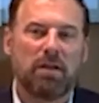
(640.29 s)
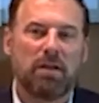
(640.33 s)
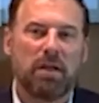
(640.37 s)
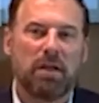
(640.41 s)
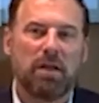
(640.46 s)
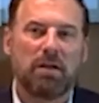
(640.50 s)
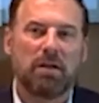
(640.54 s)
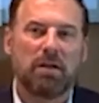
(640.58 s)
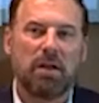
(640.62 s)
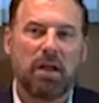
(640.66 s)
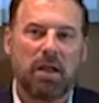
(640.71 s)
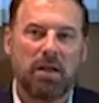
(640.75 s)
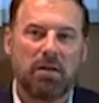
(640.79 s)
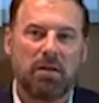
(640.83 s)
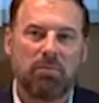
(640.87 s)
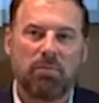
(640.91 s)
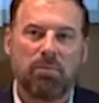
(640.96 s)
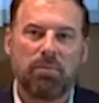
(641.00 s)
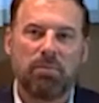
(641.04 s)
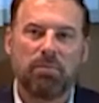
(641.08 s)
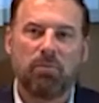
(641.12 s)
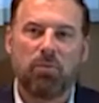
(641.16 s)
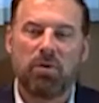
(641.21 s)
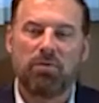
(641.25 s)

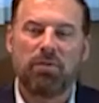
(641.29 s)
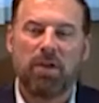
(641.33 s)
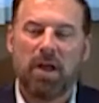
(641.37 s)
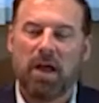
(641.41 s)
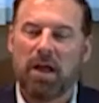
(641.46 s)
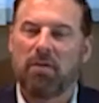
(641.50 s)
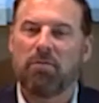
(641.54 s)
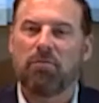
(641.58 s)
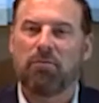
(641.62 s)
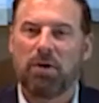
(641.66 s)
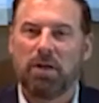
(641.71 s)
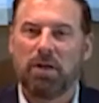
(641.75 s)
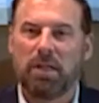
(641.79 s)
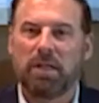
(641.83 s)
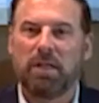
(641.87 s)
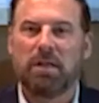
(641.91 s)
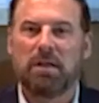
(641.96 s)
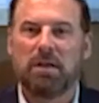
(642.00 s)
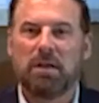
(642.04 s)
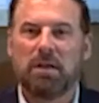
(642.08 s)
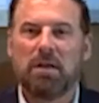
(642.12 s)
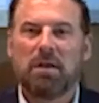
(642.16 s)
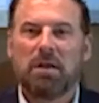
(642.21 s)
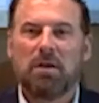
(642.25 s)
And we've got to really
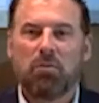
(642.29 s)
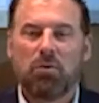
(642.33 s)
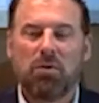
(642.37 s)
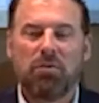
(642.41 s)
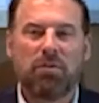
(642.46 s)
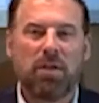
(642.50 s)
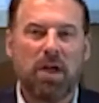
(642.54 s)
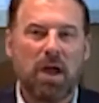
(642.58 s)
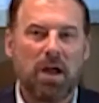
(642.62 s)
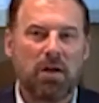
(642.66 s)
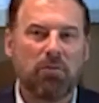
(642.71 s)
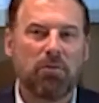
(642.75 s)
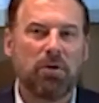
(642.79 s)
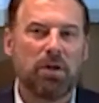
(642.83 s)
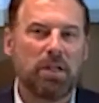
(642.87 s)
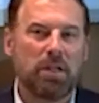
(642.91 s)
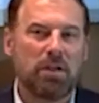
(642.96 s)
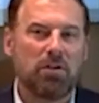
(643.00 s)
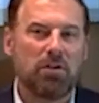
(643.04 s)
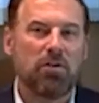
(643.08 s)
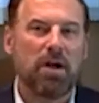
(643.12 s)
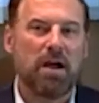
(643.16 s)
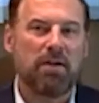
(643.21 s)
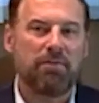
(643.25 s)

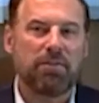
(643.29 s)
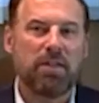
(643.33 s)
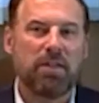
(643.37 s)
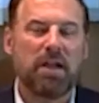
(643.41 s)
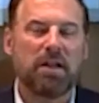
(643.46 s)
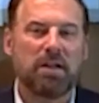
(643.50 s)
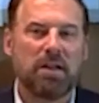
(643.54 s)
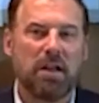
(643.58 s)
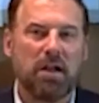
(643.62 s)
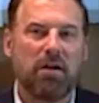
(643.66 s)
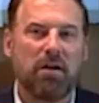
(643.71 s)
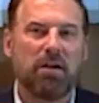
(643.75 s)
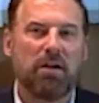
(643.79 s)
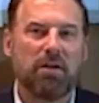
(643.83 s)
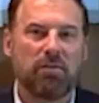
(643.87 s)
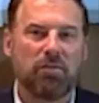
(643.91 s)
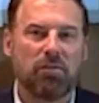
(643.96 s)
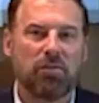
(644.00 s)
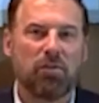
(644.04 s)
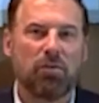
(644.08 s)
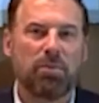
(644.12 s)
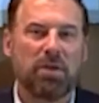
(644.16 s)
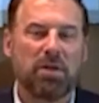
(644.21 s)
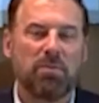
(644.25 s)
craft that narrative
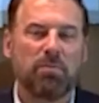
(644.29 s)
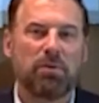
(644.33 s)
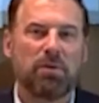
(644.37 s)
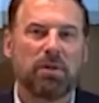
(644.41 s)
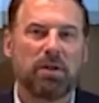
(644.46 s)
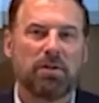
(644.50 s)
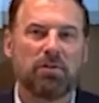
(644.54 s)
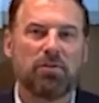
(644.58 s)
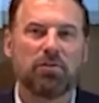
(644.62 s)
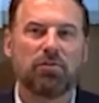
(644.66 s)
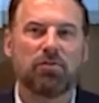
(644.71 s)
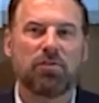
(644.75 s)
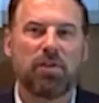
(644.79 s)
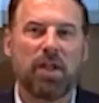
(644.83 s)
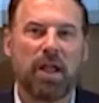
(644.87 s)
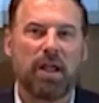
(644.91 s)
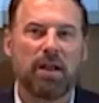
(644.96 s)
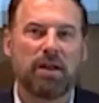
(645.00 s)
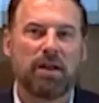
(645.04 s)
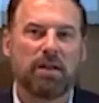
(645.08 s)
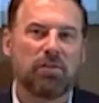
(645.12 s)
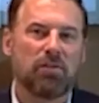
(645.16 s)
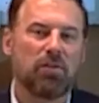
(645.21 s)
so people understand it.